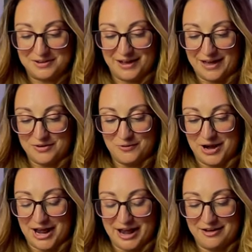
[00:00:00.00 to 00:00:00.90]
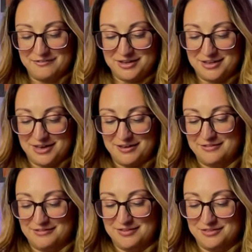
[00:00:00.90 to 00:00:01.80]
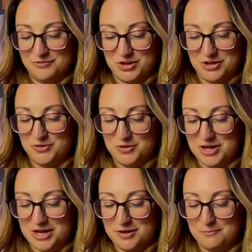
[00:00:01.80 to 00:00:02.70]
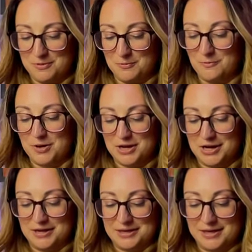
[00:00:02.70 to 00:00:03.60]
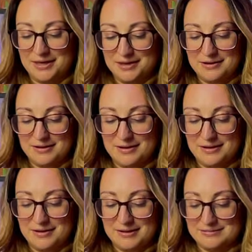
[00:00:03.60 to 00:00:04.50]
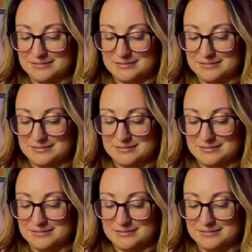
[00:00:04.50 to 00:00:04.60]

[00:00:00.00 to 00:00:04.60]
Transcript: I don't have it yet in the video game, but when I can get it,